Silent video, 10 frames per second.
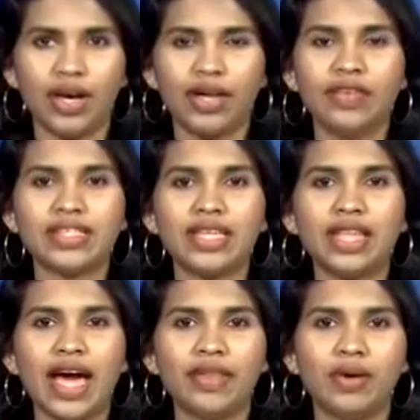Addressing
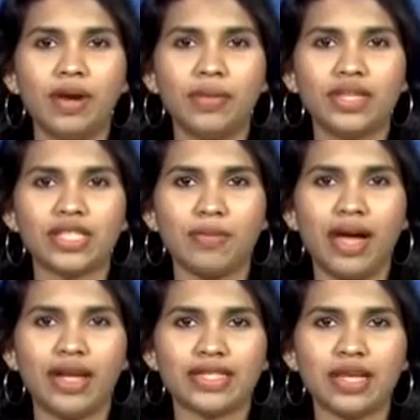the gathering, Minister
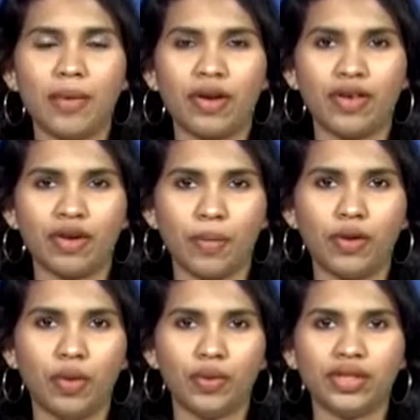Malik
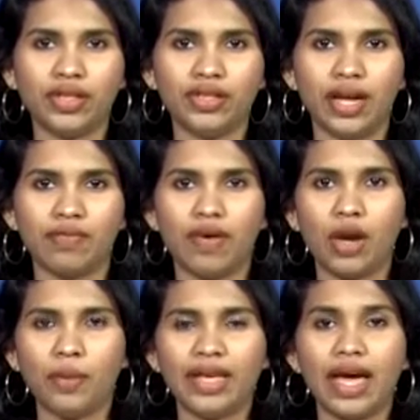Samaravikrama noted that
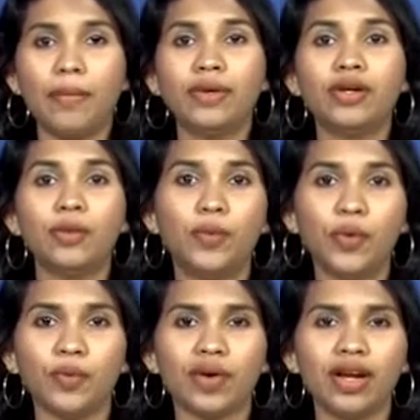following cabinet
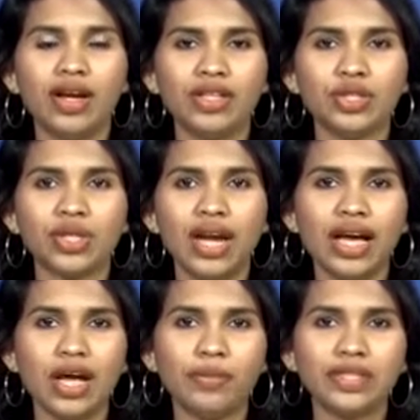approval, Sri
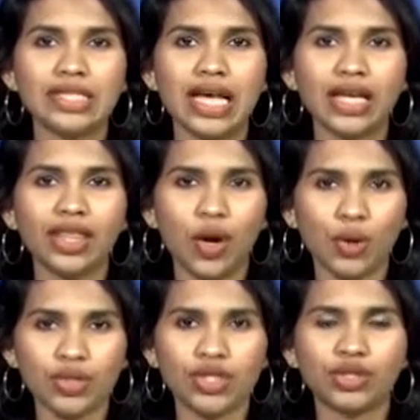Lanka will sign the
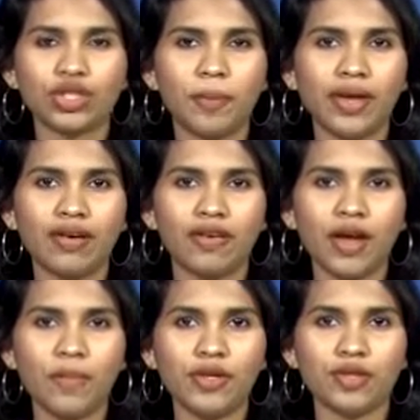coastal shipping
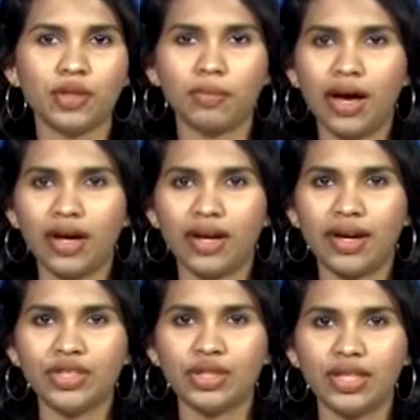agreement with
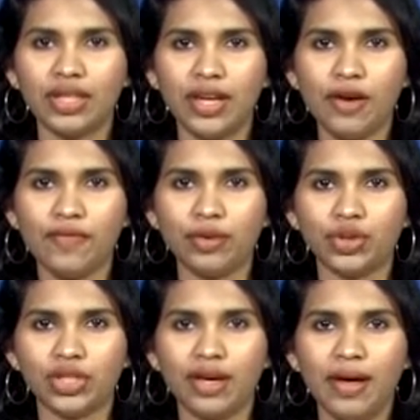Bangladesh in the near
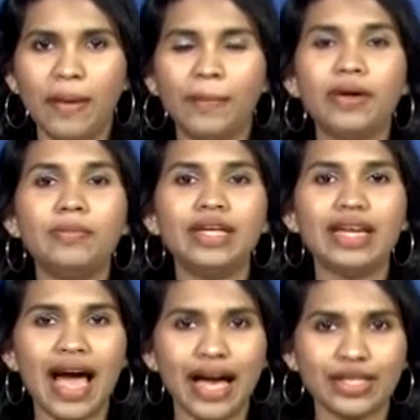future,
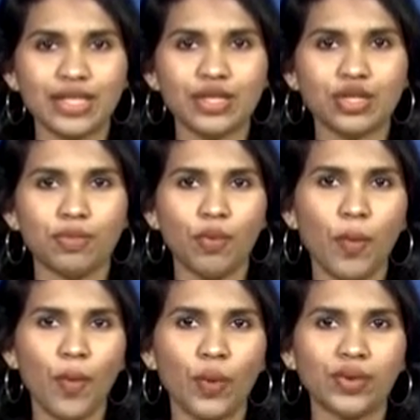permitting access to
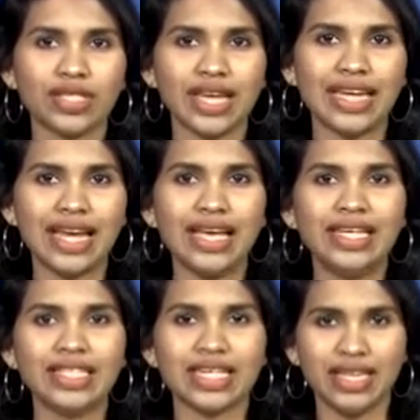more ports in
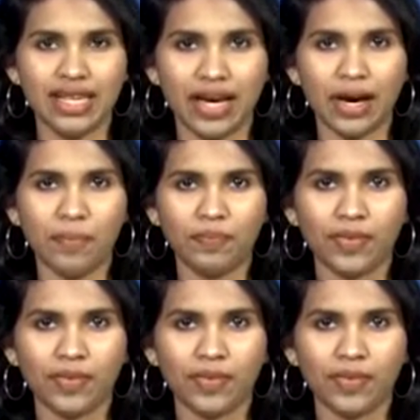East India.